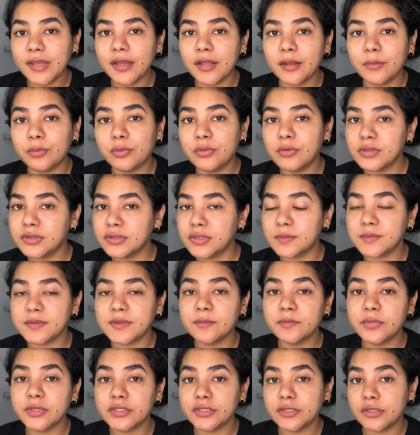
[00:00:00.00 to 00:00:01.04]
I'll post up some
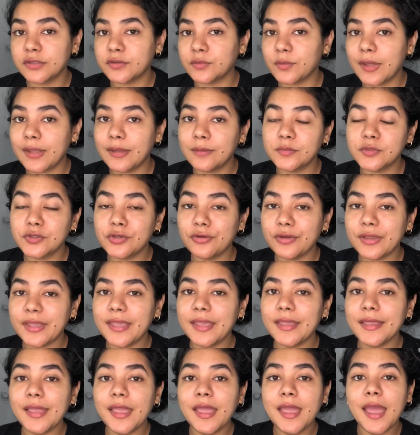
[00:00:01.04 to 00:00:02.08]
pictures while I'm talking.